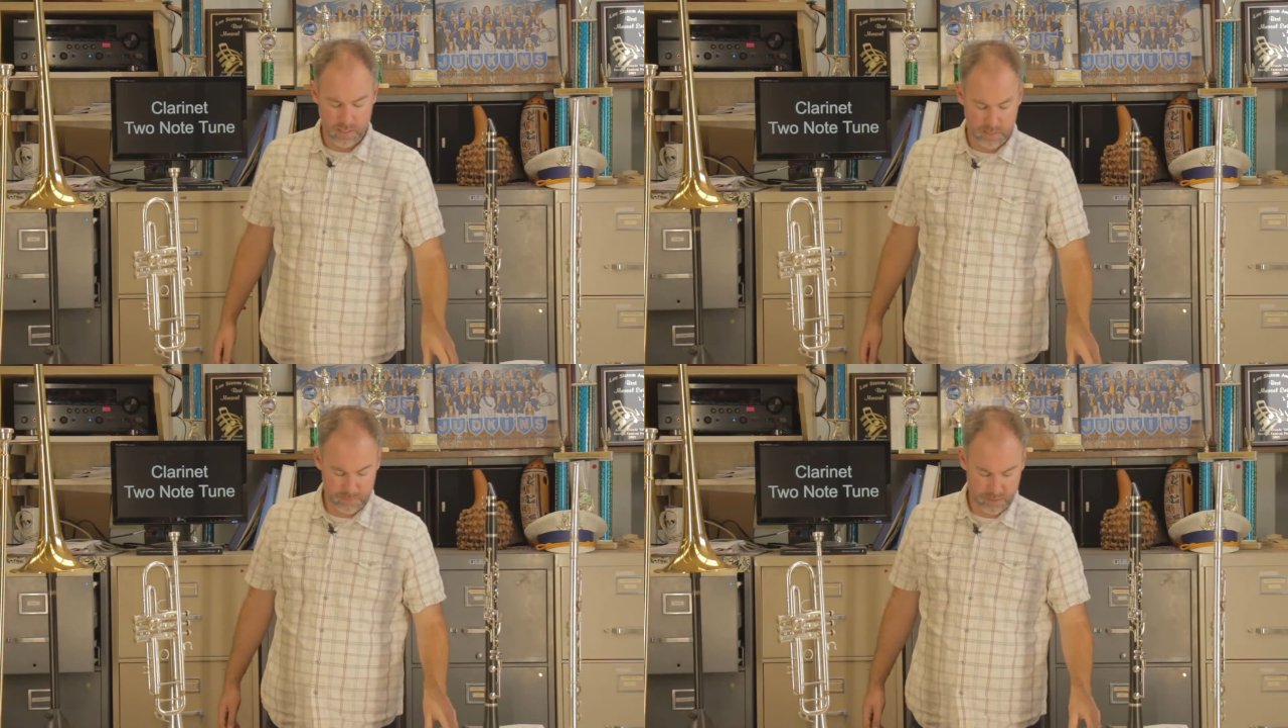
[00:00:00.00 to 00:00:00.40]

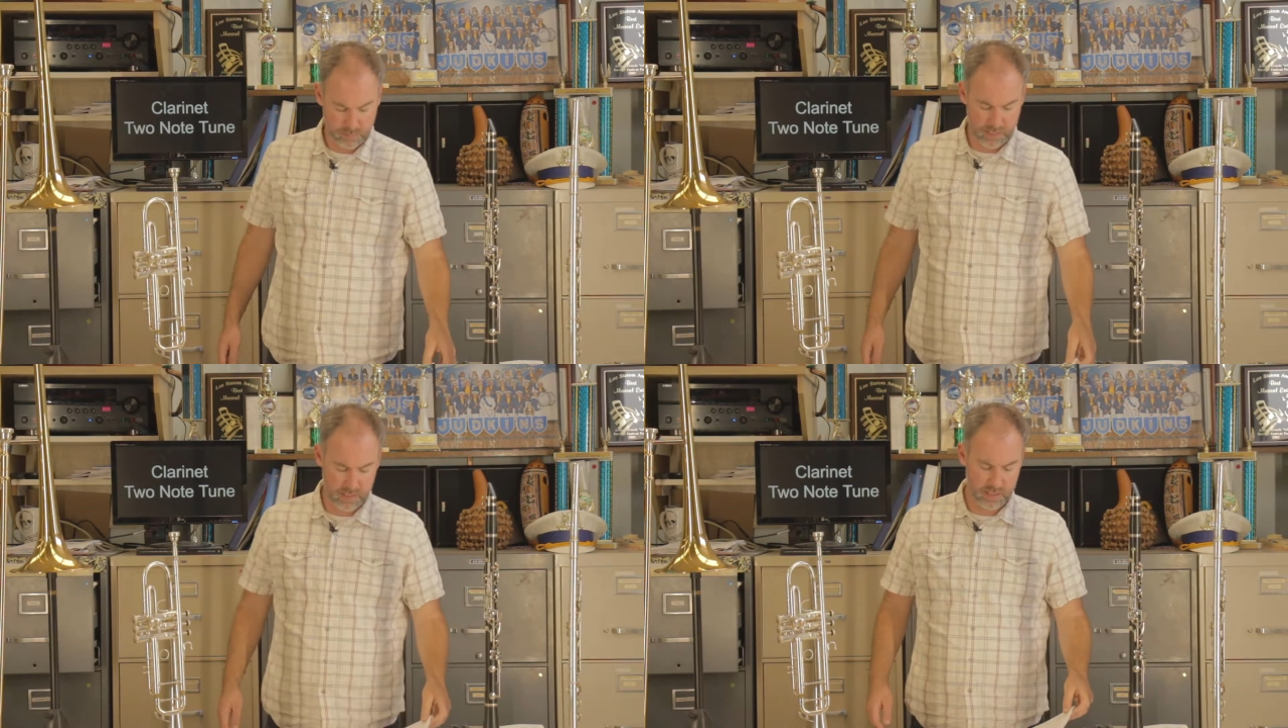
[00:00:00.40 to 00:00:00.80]
in
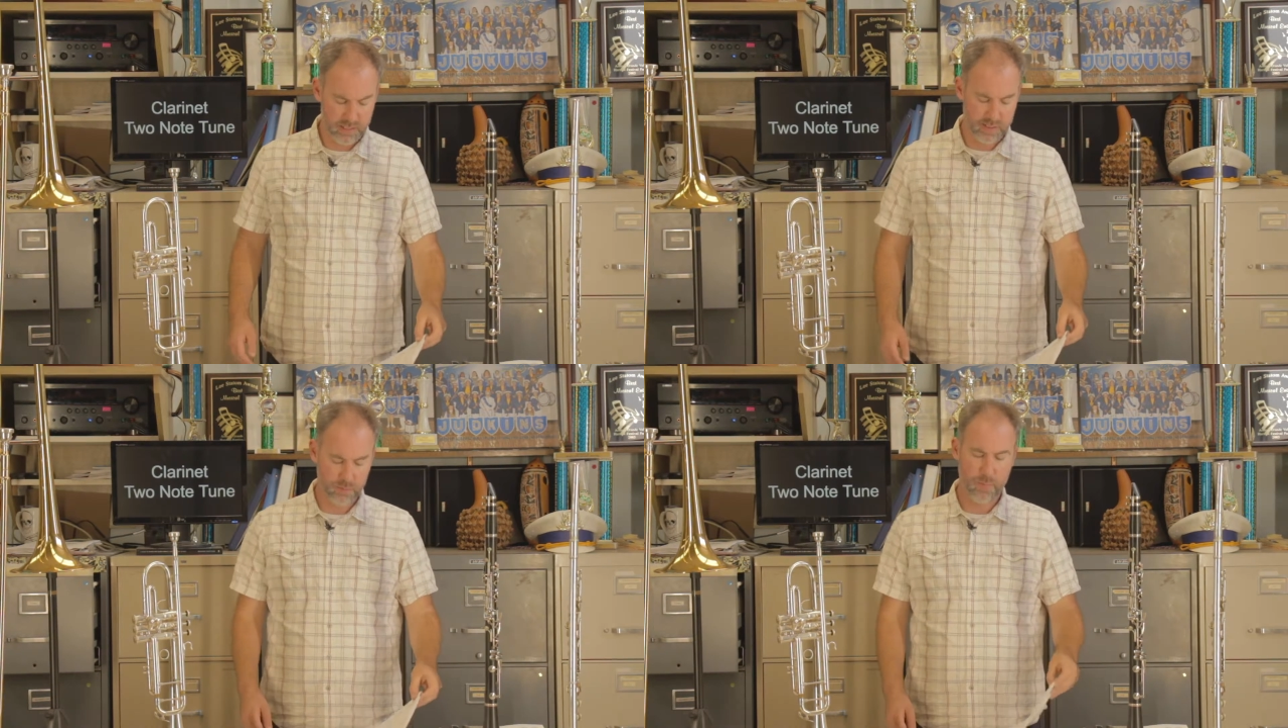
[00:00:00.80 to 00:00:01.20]
between
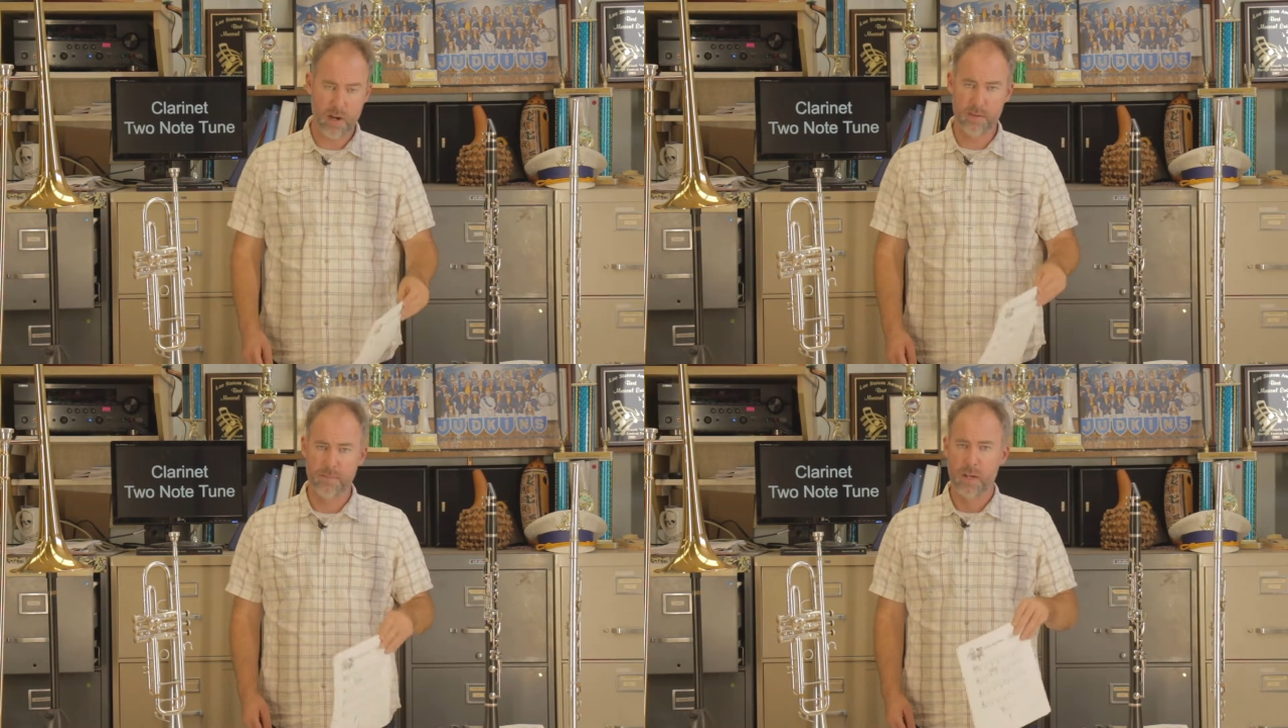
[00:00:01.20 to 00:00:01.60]
each
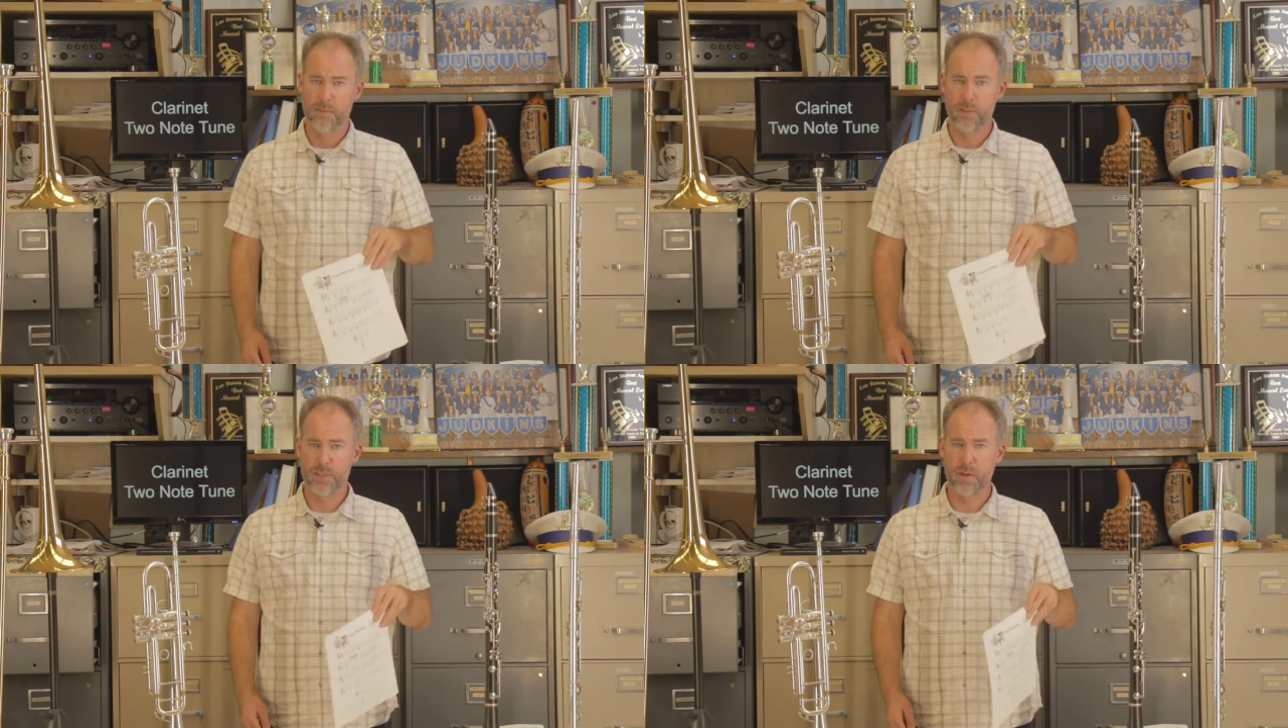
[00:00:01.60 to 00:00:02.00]
one.
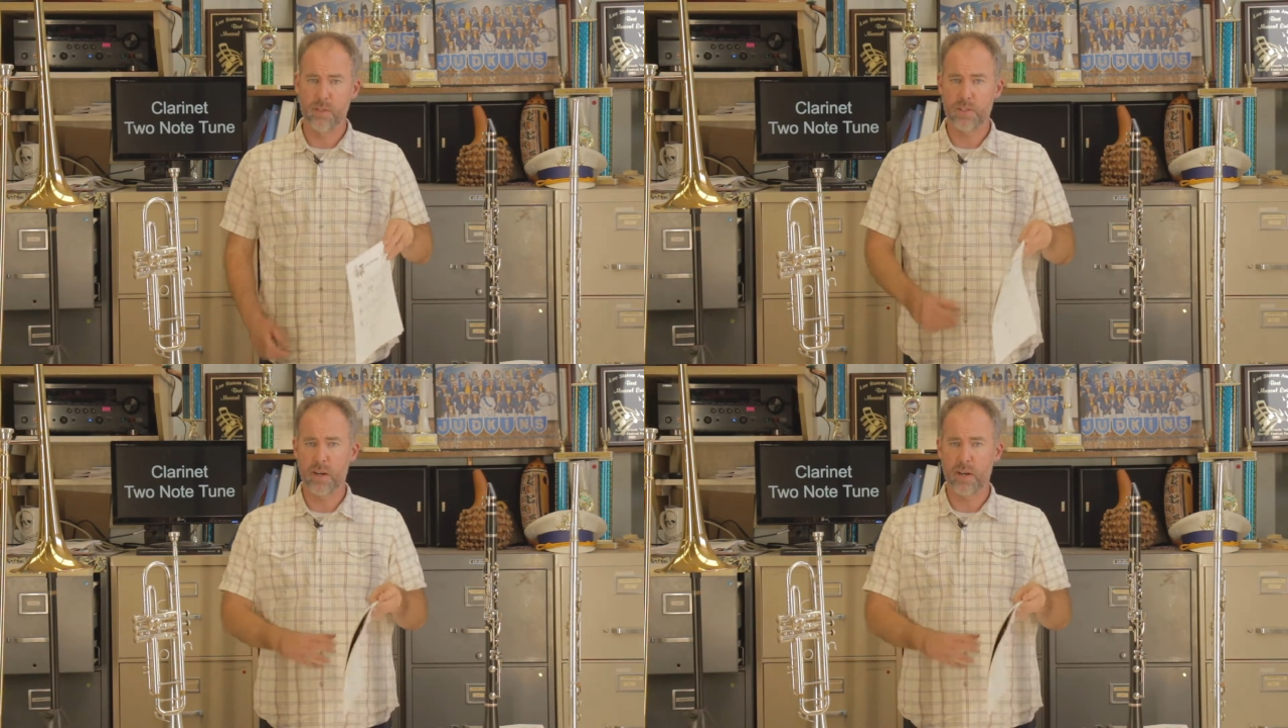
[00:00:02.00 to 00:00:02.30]
First thing I want